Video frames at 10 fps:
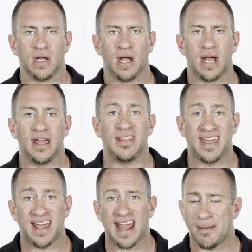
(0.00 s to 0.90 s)
And
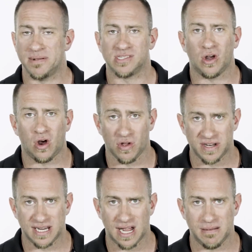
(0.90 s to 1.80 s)
that happens all
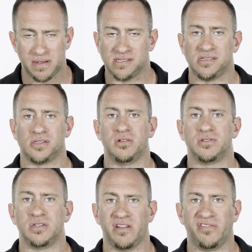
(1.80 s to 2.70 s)
the time. Business
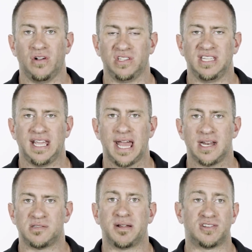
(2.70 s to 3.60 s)
loans are difficult to
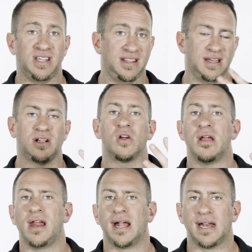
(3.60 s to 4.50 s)
get, especially in the
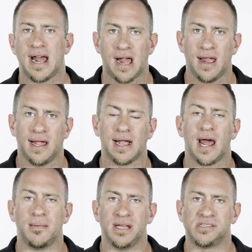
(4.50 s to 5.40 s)
current
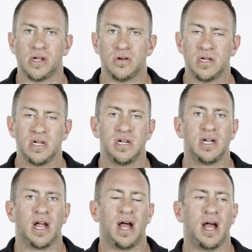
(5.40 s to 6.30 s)
economy. So
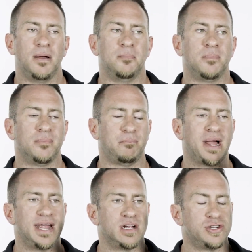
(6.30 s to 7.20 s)

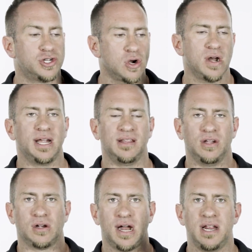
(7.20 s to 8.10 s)
by assuring that
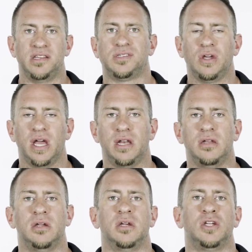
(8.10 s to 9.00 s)
your credit is
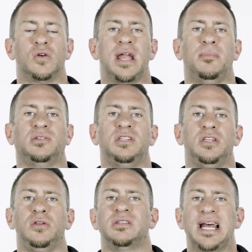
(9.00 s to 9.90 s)
good, you're able to
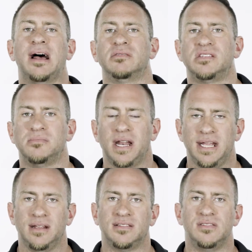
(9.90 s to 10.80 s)
use the house's
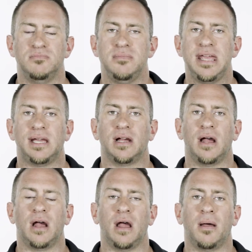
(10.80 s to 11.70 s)
money to make
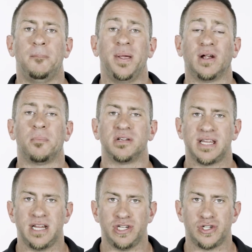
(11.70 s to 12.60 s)
bigger
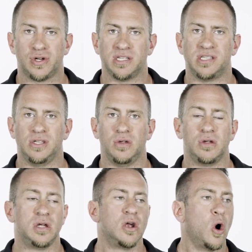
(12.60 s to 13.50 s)
percentage interest that
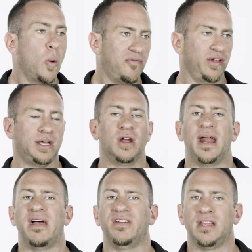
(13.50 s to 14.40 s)
you hopefully could
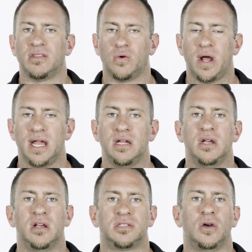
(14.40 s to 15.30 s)
have any other way.
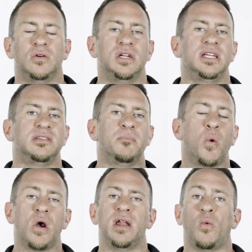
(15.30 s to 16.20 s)
So it's
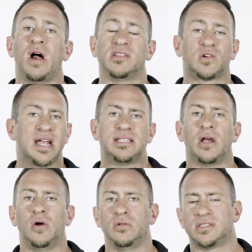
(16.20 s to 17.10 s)
important, while it's great
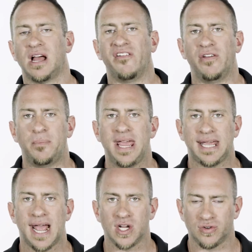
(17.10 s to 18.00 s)
to own stuff and pay
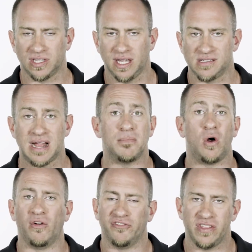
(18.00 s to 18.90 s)
cash for things, I'm
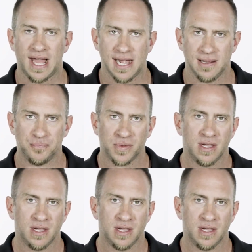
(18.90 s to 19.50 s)
all for that,